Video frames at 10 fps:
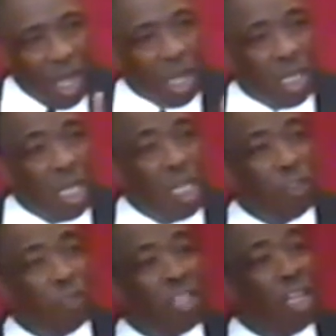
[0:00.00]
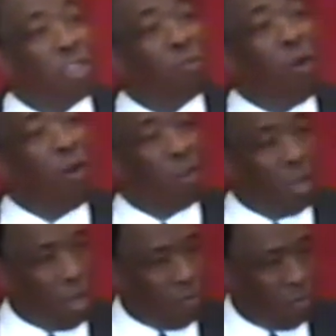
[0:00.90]
a country that's strong
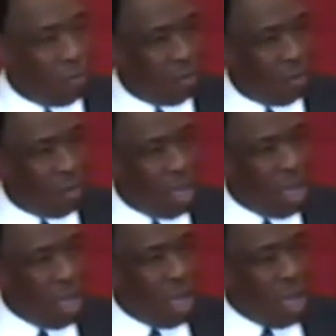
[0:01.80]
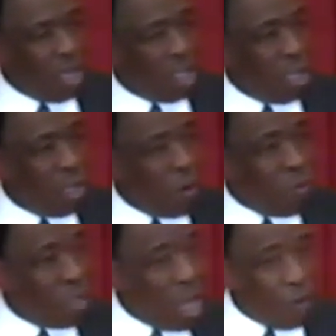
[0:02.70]
enough to
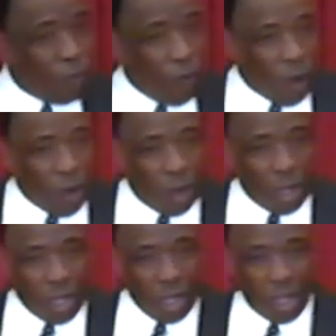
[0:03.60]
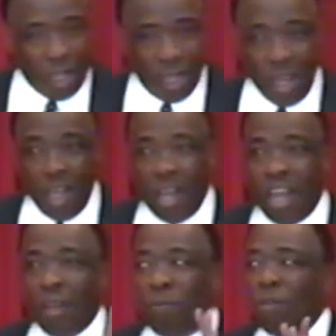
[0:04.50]
go that far
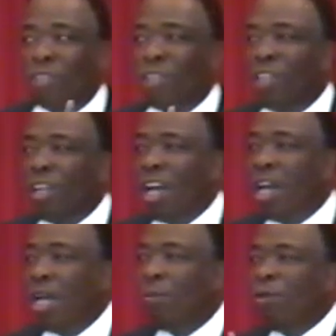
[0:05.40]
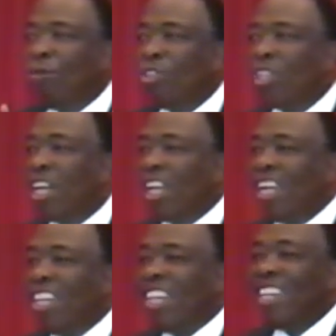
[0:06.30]
and put Saddam
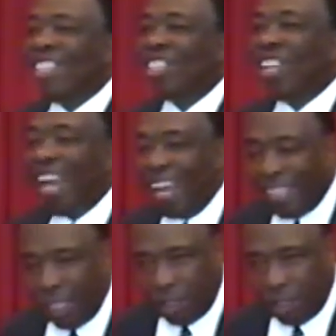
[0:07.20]
Hussein in check